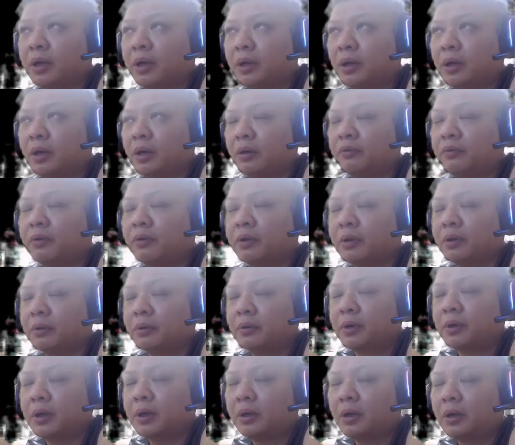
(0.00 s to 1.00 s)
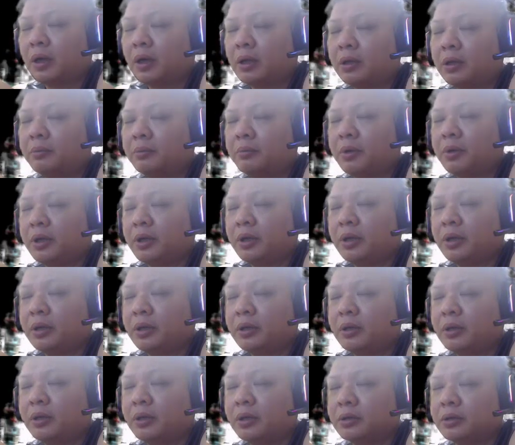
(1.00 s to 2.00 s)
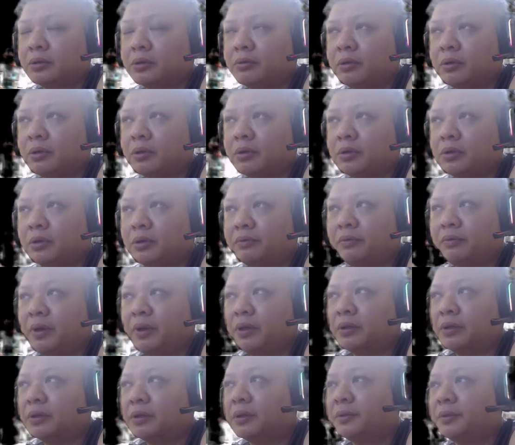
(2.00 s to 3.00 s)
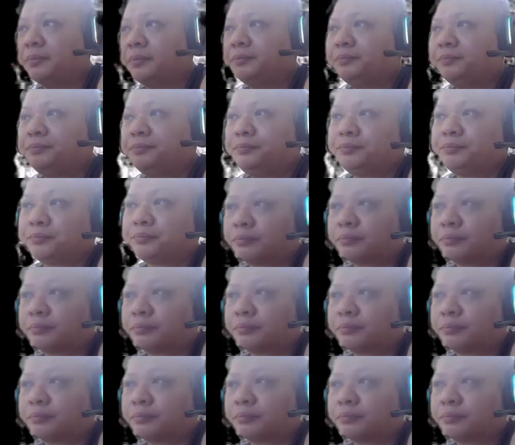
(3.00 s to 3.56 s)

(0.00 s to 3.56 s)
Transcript: black for the color playing the screen horse defense.